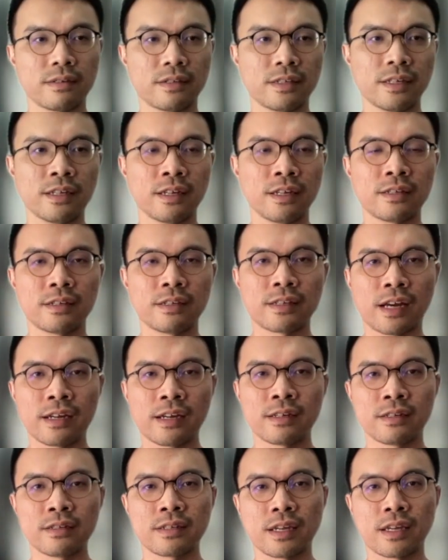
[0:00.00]
senior
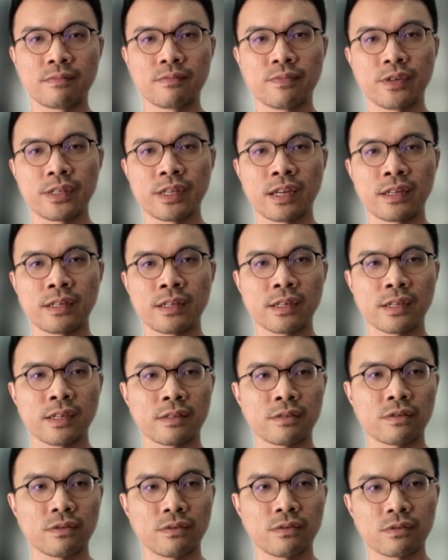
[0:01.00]
designers and presenting
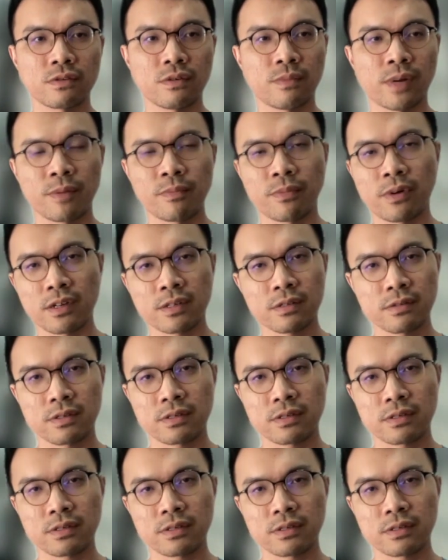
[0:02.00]
it to my boss,